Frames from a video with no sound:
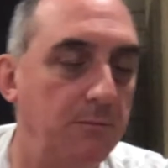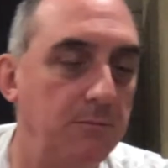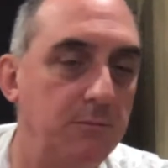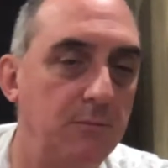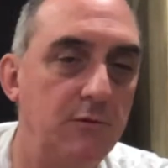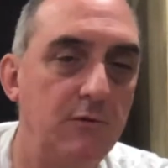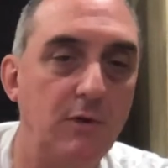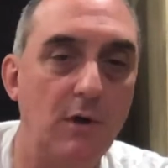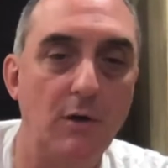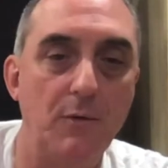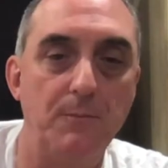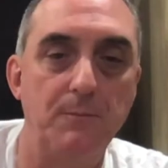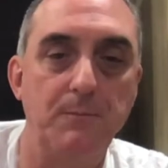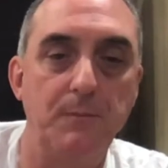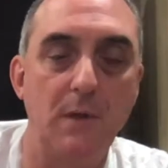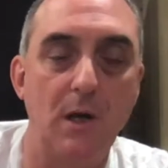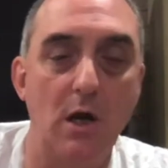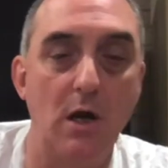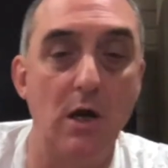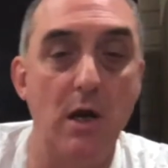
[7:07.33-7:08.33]
So,
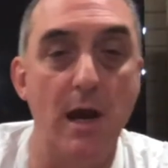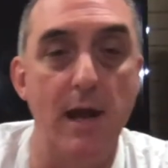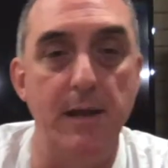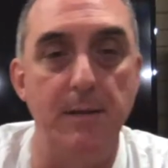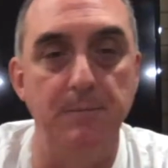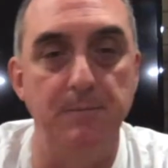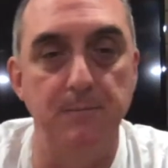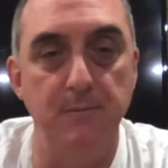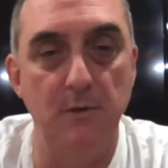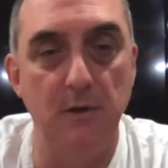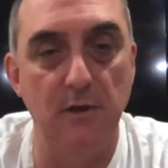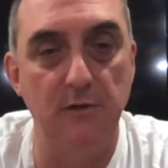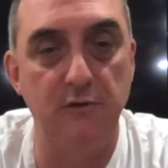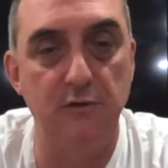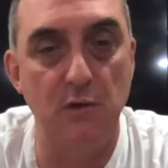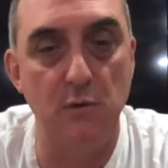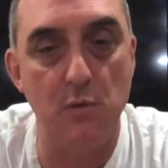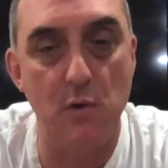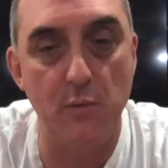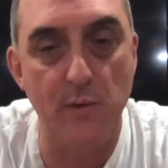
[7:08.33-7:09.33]
all right, let's see
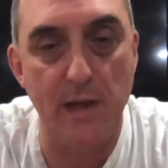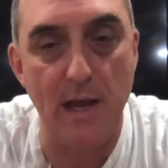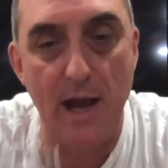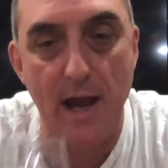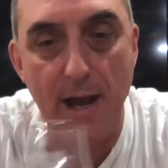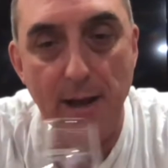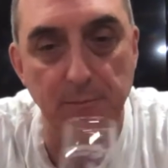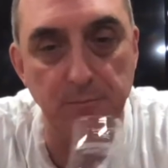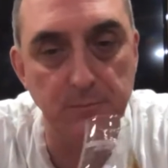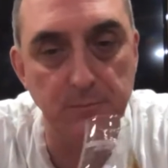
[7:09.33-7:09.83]
what we got.